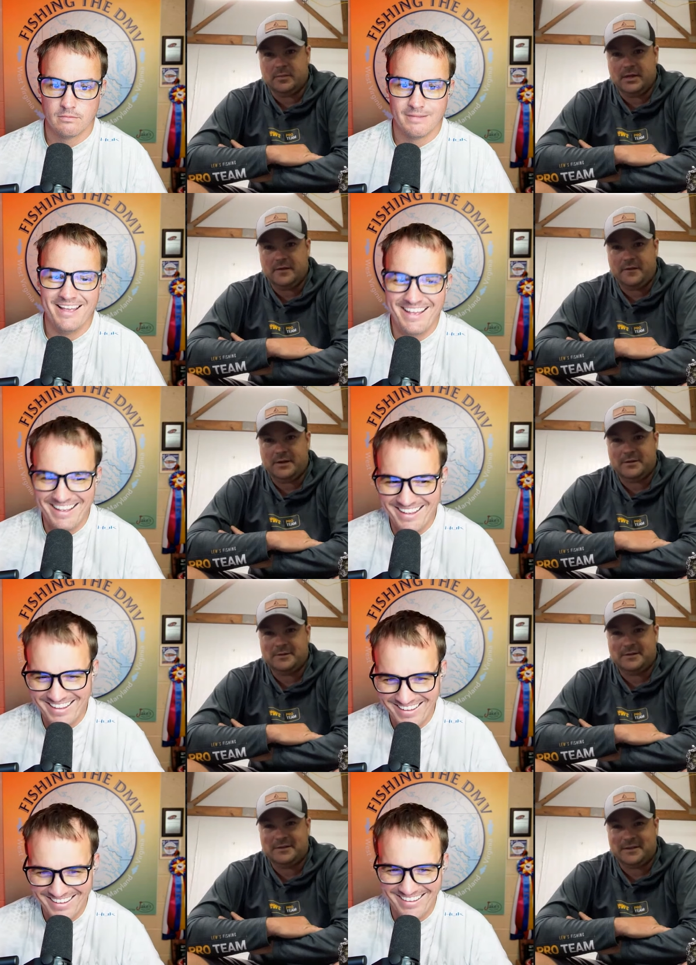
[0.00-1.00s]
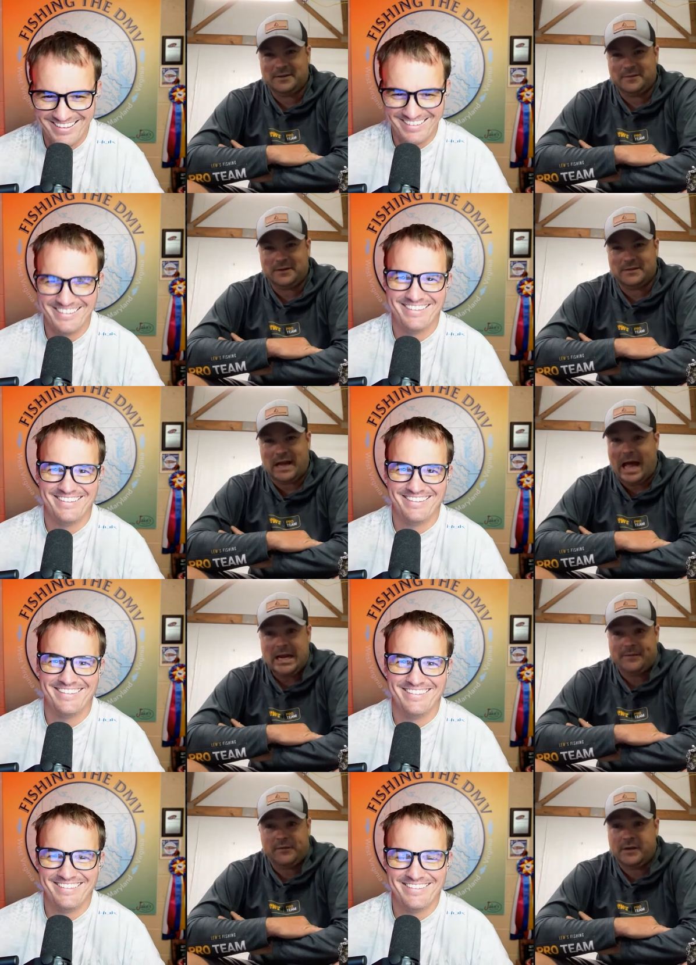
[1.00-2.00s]
Speaker 1: BFLs and stuff, because I
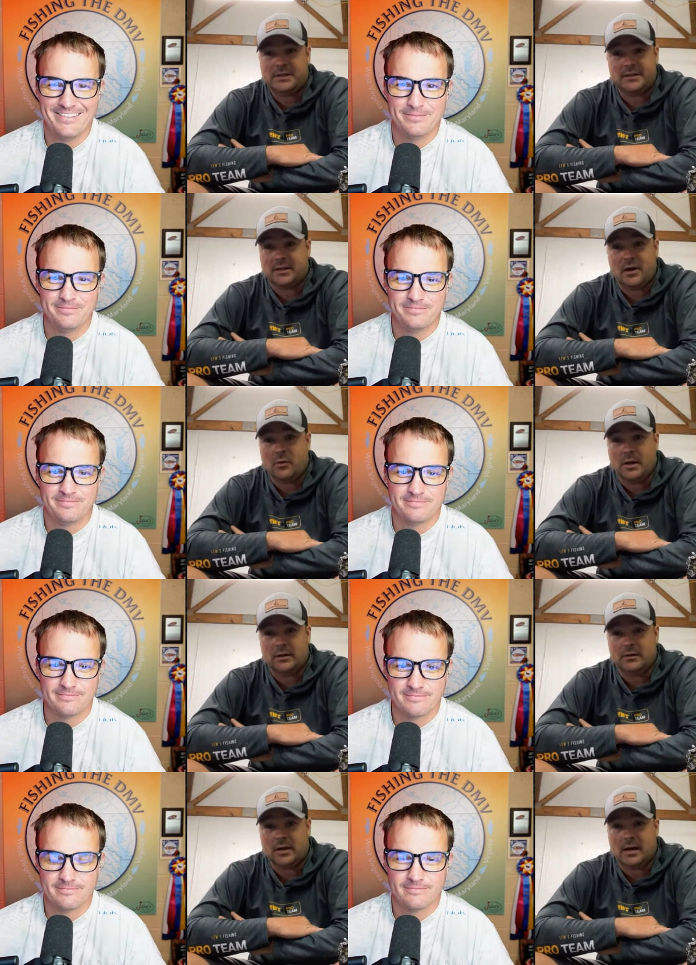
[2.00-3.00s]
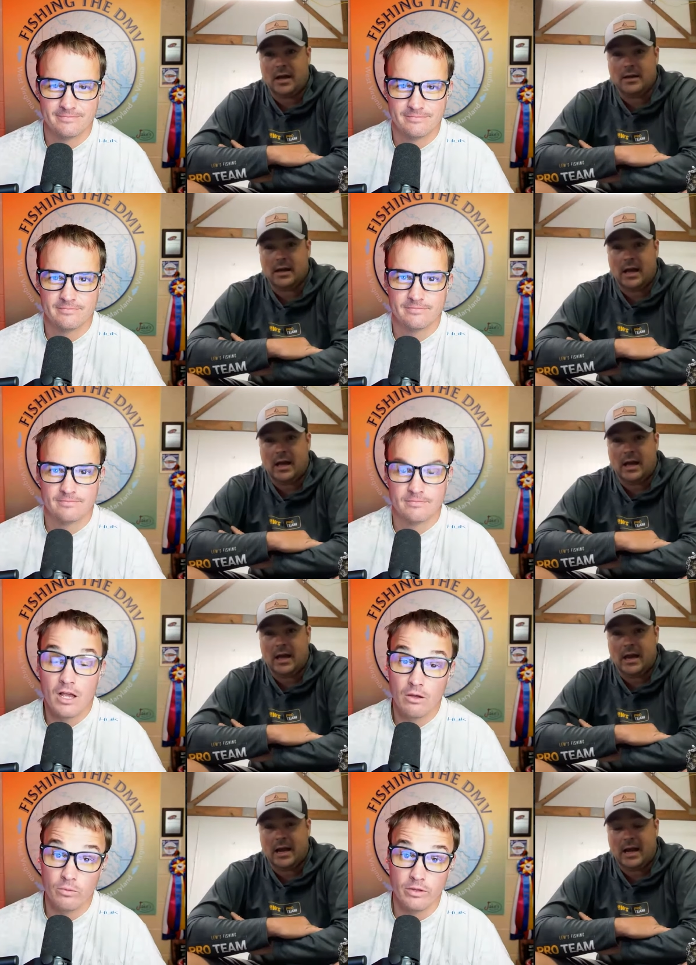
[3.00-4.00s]
never fished as a co-angler.
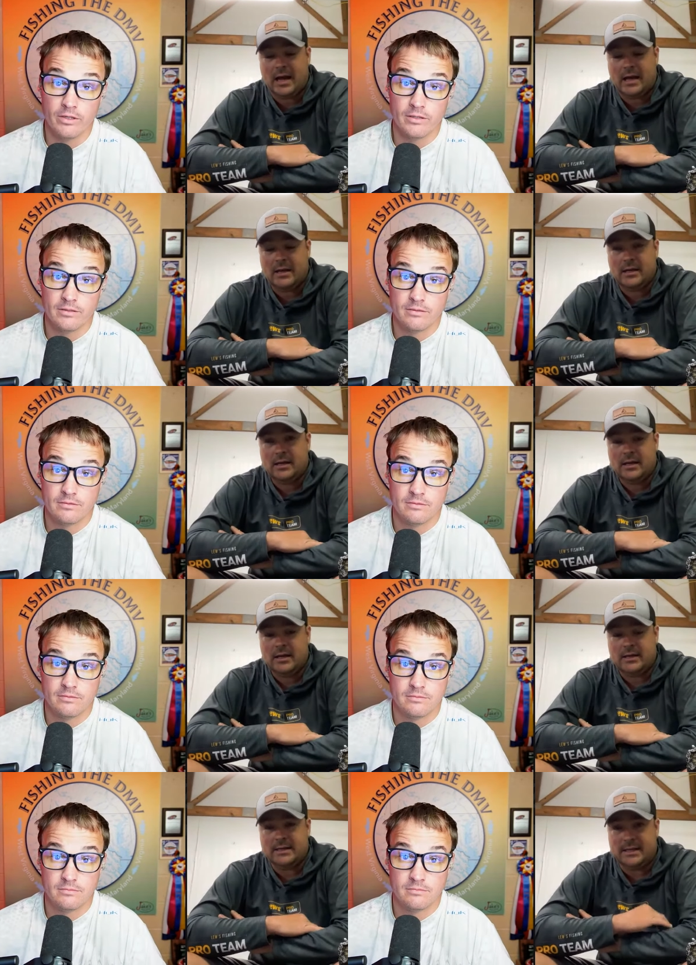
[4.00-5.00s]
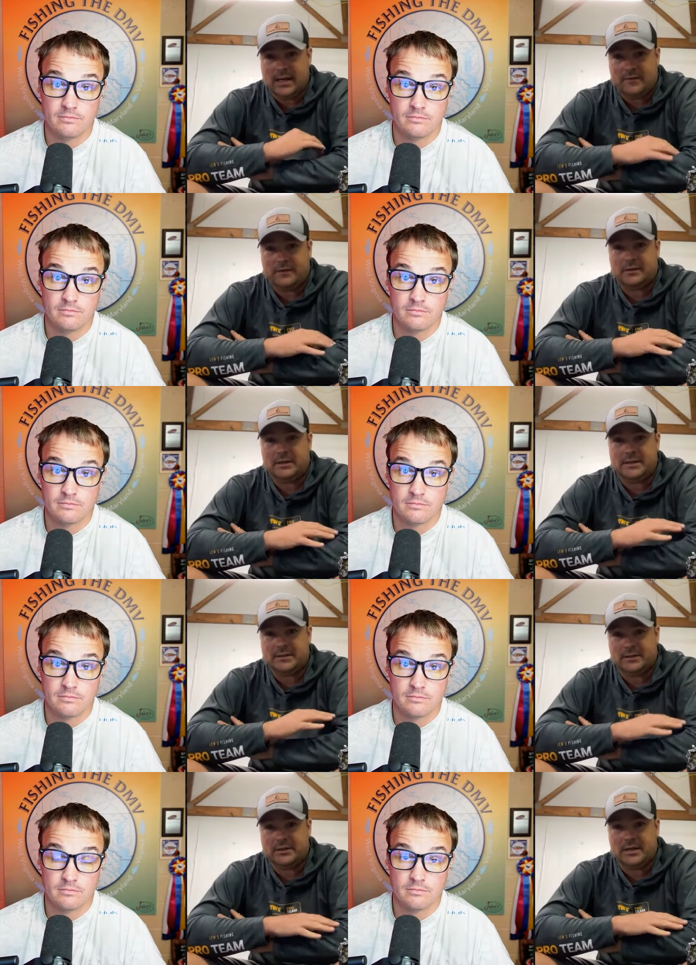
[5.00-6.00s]
I definitely
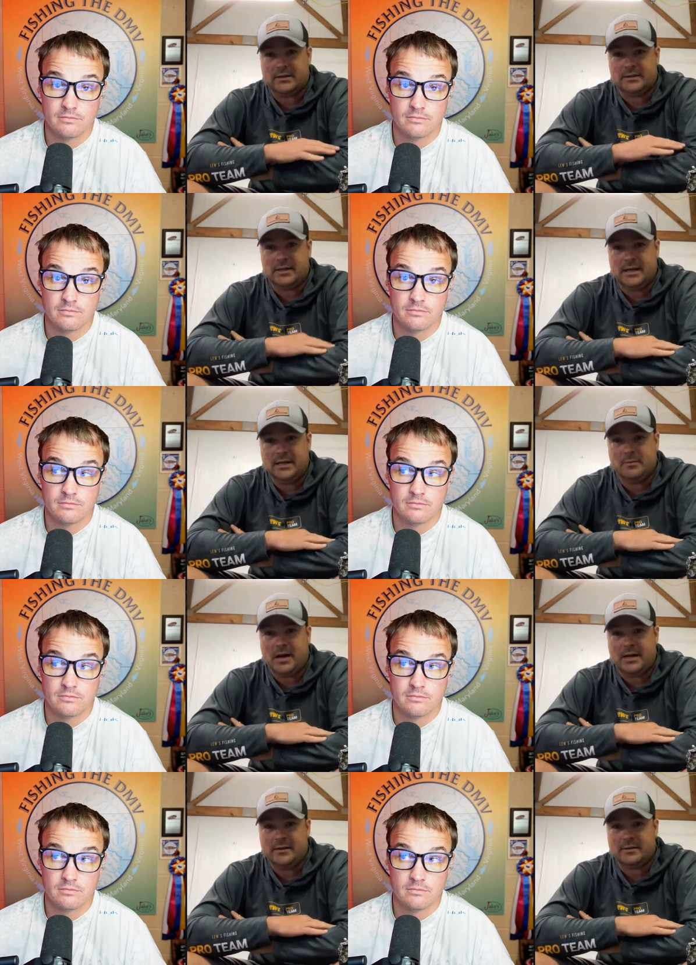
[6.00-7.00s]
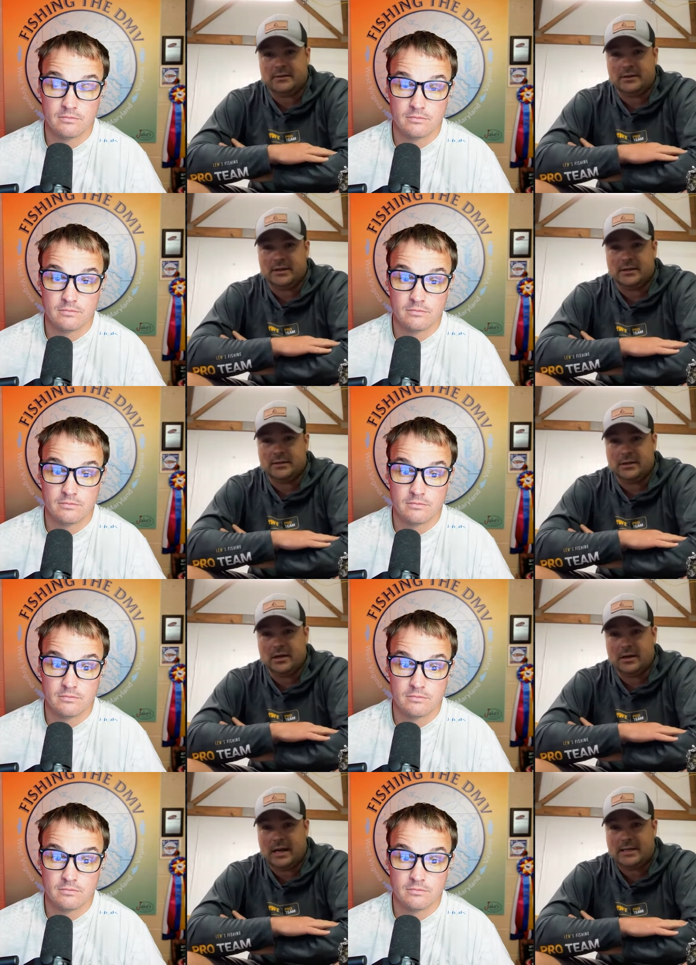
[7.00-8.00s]
suggest anybody that's looking,
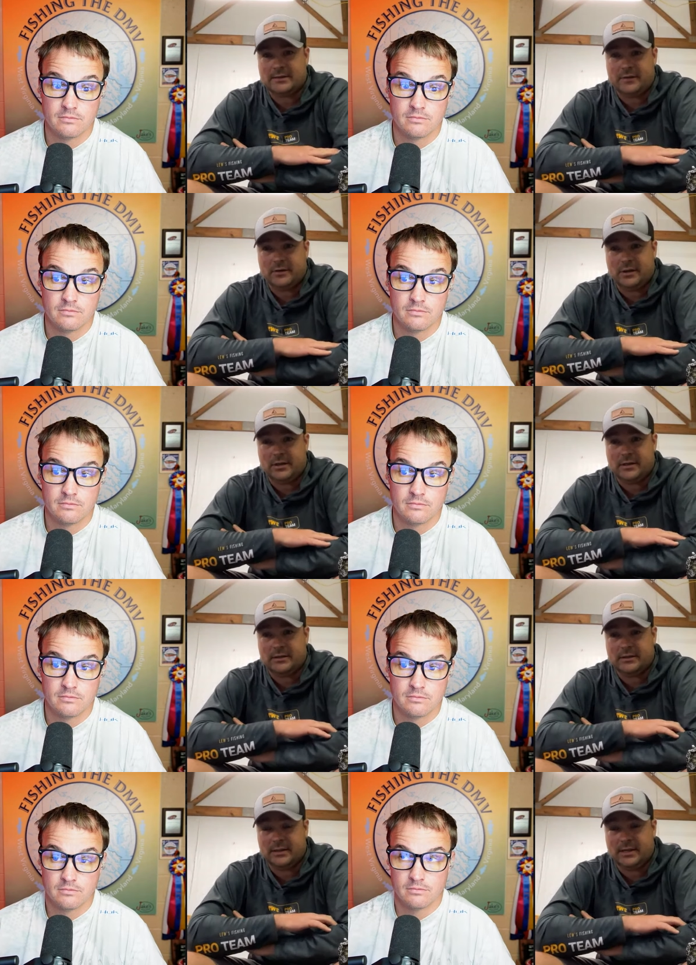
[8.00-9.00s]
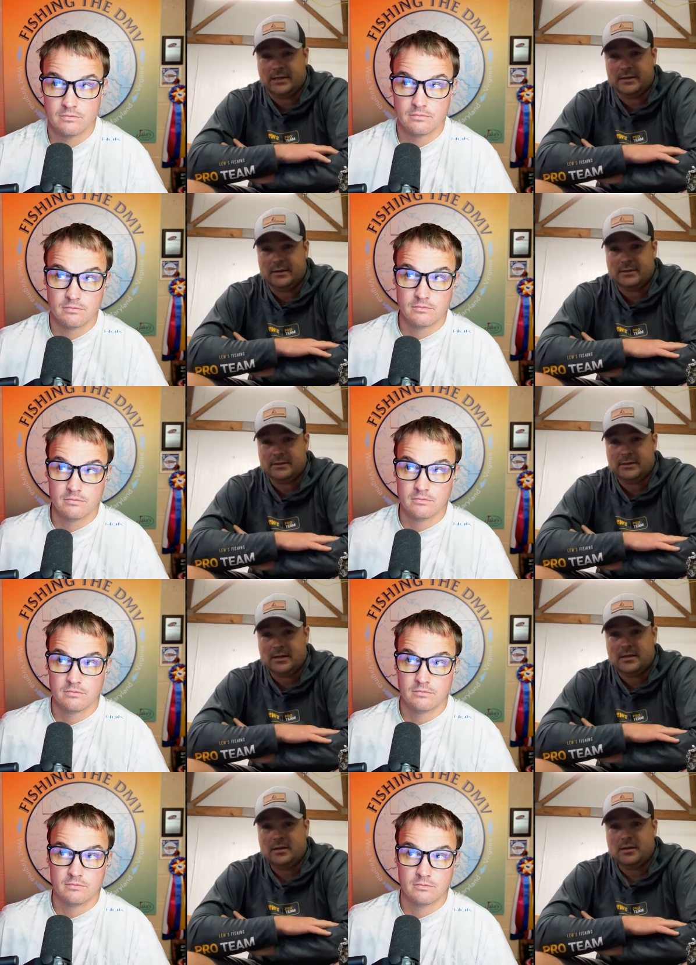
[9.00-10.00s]
young guys, if you're looking into getting into this,
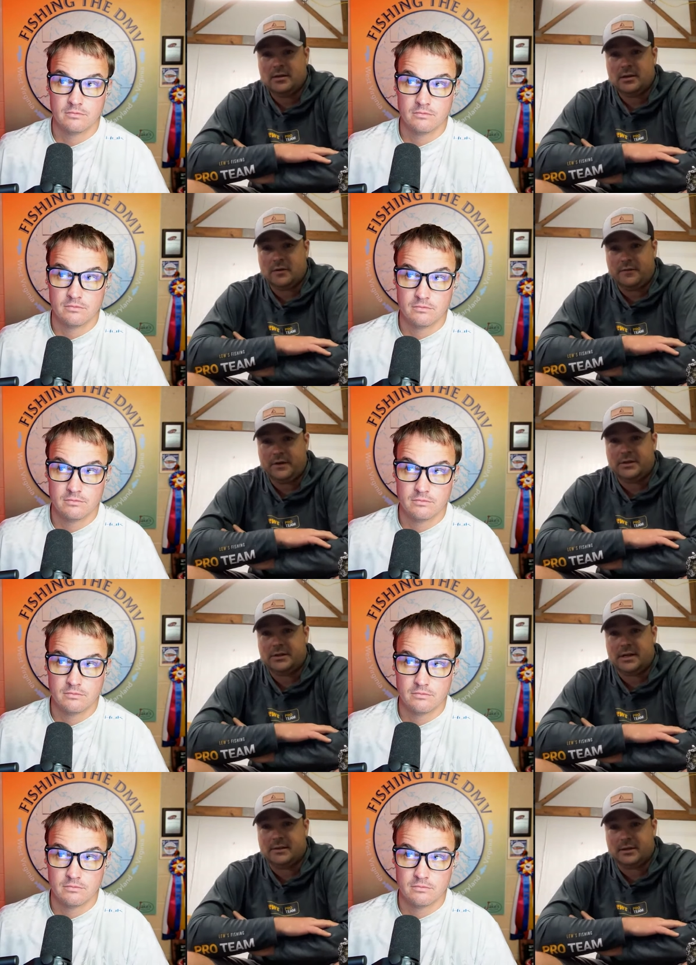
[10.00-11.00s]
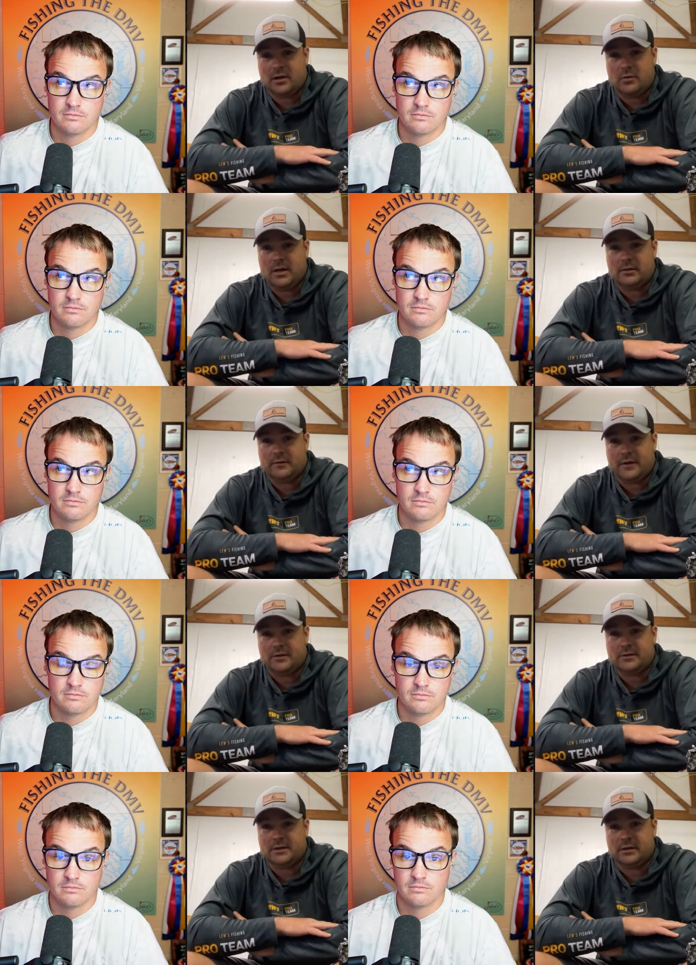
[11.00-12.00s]
go fish as a co-angler
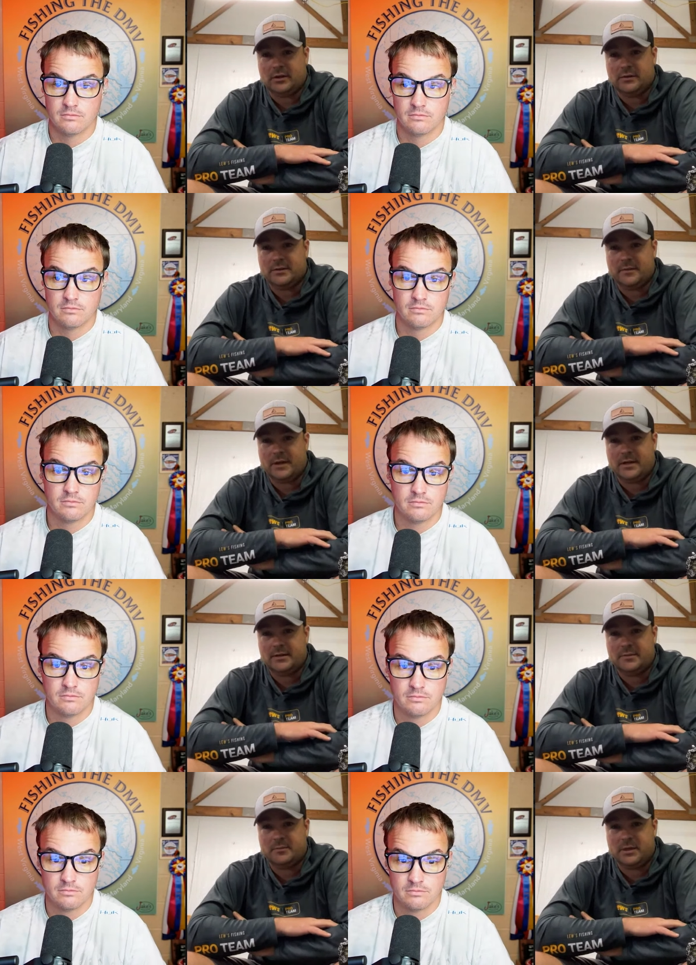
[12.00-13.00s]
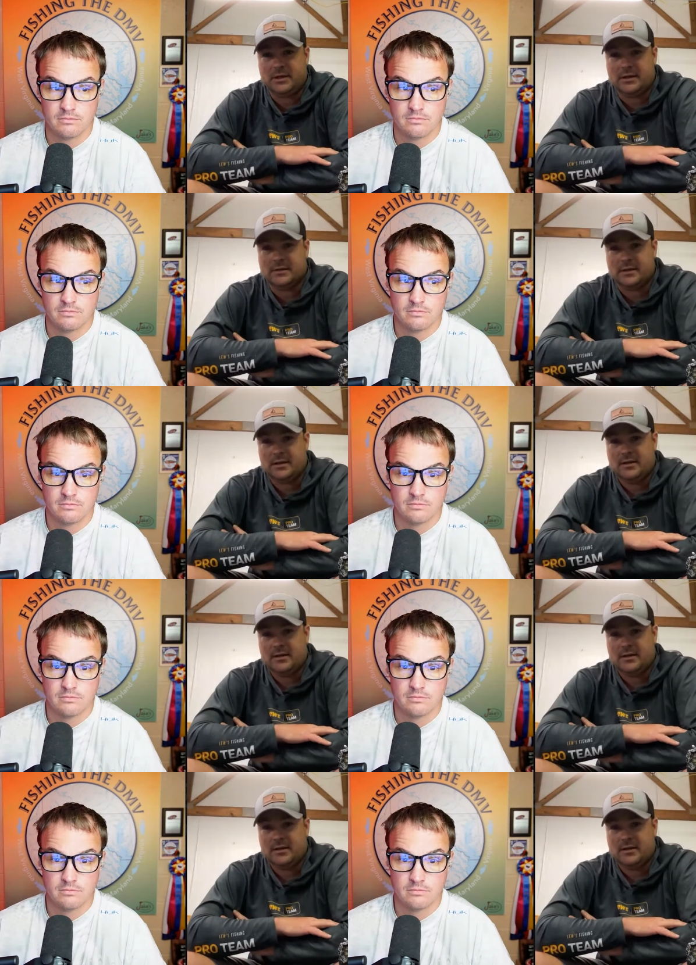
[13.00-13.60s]
first and learn some things, because